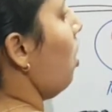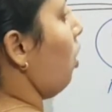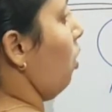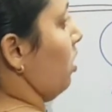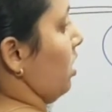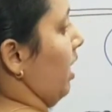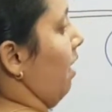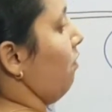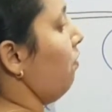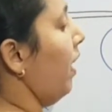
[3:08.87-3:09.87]

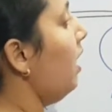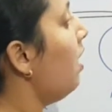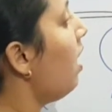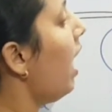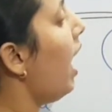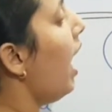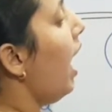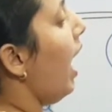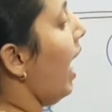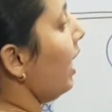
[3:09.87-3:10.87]
cochlea. Fine.
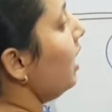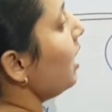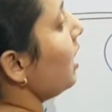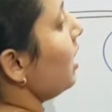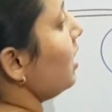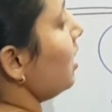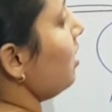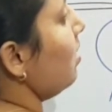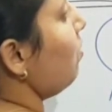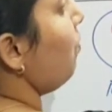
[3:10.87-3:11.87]
And this
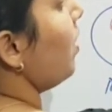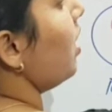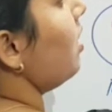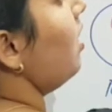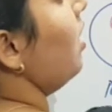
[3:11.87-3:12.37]
is further